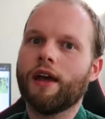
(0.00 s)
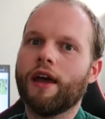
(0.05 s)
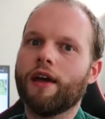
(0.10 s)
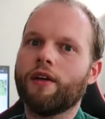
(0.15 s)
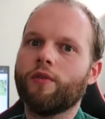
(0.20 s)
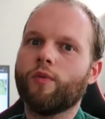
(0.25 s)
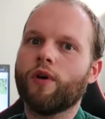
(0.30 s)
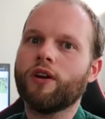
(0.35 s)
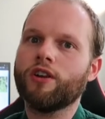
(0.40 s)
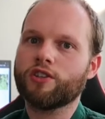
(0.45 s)

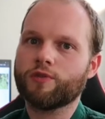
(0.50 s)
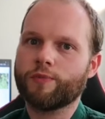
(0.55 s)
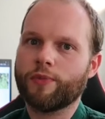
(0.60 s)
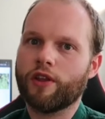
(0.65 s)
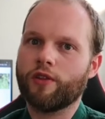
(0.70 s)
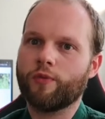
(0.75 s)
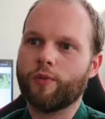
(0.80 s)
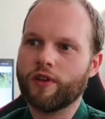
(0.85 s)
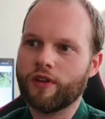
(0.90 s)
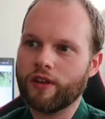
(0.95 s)
And one is
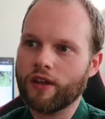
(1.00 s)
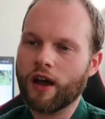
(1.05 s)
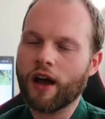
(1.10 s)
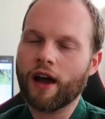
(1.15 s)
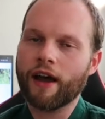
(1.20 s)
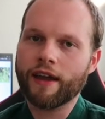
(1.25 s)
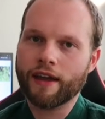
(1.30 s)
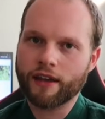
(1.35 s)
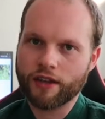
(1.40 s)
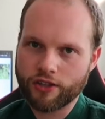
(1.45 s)
spelled with the
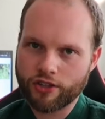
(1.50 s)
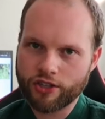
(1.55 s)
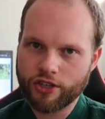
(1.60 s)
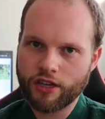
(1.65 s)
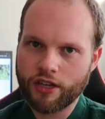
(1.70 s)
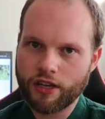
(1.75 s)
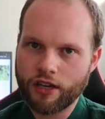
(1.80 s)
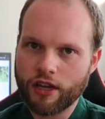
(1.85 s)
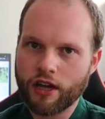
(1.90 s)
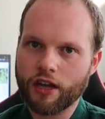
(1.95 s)
I and
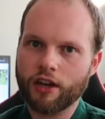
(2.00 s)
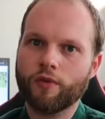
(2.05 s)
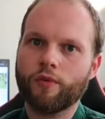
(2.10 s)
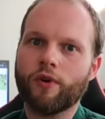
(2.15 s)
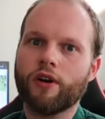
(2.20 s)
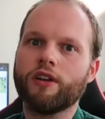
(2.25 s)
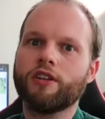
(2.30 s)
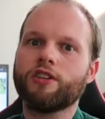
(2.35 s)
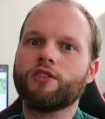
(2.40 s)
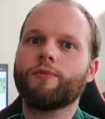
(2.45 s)
G. the other
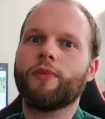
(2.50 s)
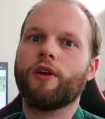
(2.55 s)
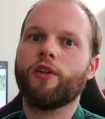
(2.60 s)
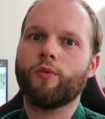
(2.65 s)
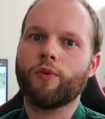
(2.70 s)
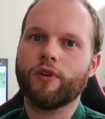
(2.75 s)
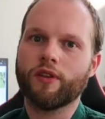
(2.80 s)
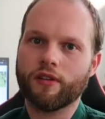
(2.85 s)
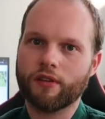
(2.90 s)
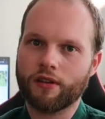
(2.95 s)
one is
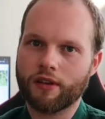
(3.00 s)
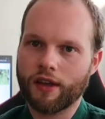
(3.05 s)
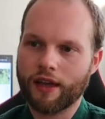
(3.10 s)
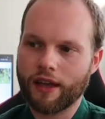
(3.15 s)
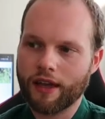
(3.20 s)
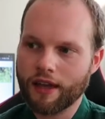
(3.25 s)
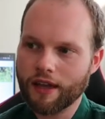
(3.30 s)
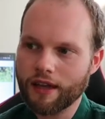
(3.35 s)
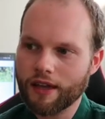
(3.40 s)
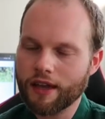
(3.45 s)
spelled with an
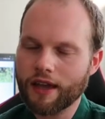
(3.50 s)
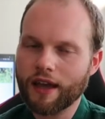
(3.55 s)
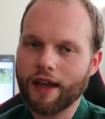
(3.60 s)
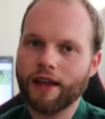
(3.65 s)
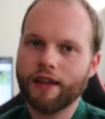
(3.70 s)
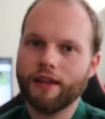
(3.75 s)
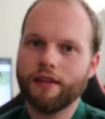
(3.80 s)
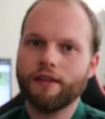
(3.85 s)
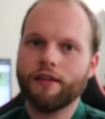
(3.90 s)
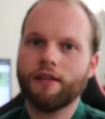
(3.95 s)
A
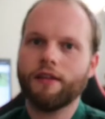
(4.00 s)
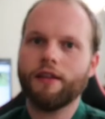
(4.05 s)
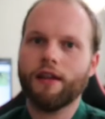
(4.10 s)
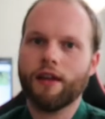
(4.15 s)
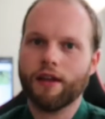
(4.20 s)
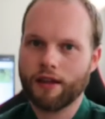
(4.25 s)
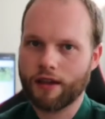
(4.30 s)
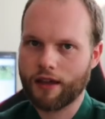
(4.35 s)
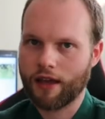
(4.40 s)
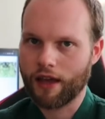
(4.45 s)
and
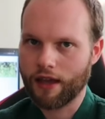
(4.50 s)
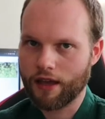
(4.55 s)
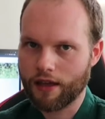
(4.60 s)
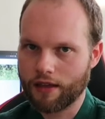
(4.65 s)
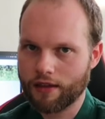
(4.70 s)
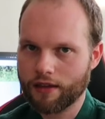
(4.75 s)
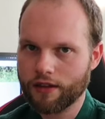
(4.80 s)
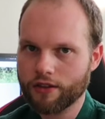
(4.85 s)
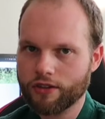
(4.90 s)
a K.